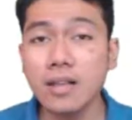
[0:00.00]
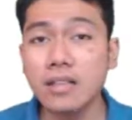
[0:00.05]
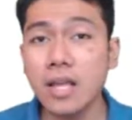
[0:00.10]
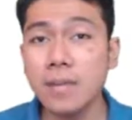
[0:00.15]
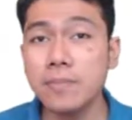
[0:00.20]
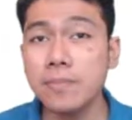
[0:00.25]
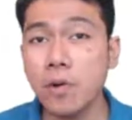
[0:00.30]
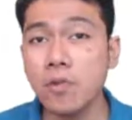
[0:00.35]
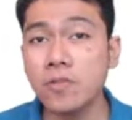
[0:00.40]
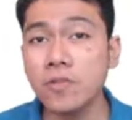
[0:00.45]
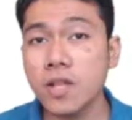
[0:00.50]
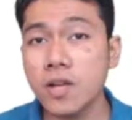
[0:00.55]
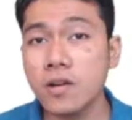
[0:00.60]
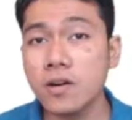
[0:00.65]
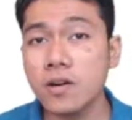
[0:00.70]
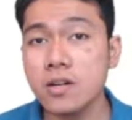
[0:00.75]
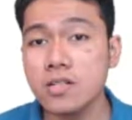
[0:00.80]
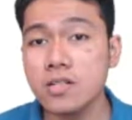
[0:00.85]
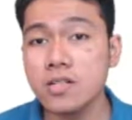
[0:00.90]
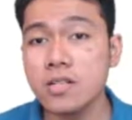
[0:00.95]
they both
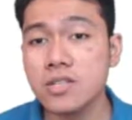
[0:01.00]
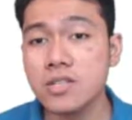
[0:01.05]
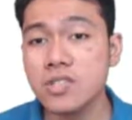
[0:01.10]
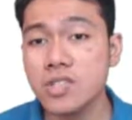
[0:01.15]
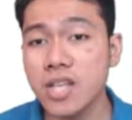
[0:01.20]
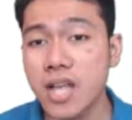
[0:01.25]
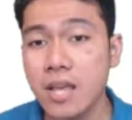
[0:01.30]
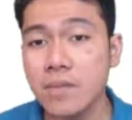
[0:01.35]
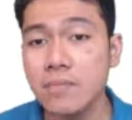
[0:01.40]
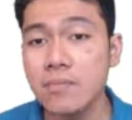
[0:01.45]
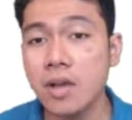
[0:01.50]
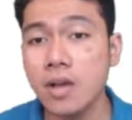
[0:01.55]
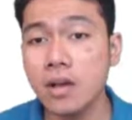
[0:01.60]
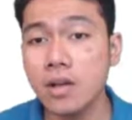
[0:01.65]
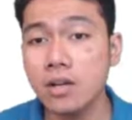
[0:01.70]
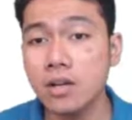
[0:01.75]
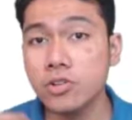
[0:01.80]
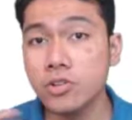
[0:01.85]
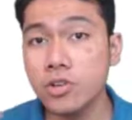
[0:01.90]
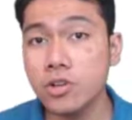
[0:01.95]
earned the same
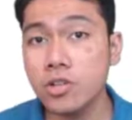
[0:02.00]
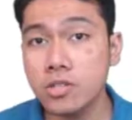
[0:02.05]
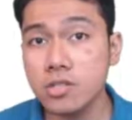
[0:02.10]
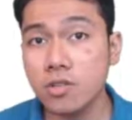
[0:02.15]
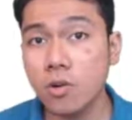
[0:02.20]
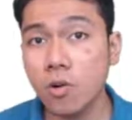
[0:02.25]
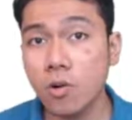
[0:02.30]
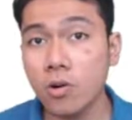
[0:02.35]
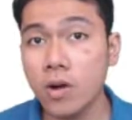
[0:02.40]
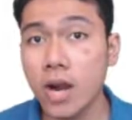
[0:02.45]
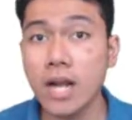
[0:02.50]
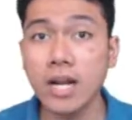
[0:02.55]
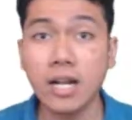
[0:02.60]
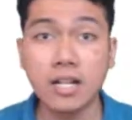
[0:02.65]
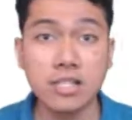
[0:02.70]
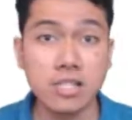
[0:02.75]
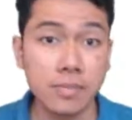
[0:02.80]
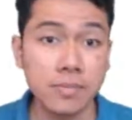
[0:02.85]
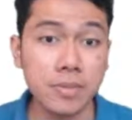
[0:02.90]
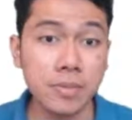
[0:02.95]
good score and
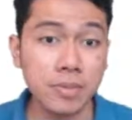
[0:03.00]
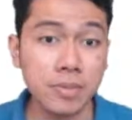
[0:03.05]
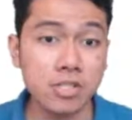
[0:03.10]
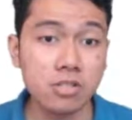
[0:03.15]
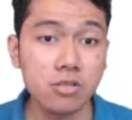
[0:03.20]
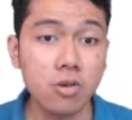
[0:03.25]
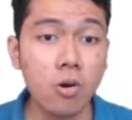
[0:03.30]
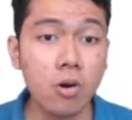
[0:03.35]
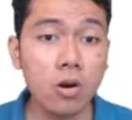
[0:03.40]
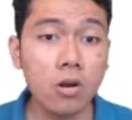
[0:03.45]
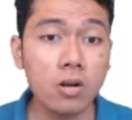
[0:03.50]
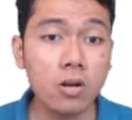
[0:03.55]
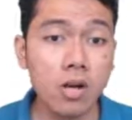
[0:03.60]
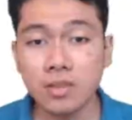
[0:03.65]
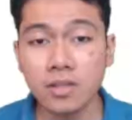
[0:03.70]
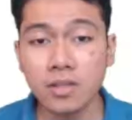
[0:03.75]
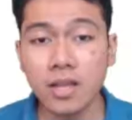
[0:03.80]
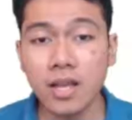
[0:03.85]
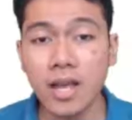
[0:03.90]
acceptable score.